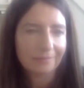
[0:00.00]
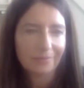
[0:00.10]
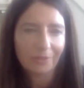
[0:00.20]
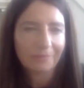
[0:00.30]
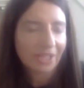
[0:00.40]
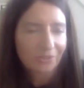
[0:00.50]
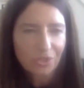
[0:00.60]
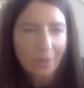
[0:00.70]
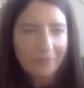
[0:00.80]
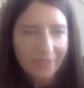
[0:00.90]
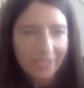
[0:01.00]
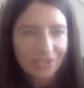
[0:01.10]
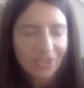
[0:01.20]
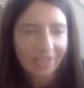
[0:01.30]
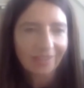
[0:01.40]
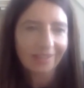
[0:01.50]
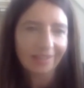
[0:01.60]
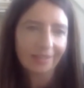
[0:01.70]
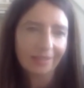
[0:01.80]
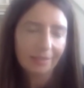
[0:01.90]
being on top of each
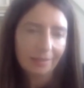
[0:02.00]
other,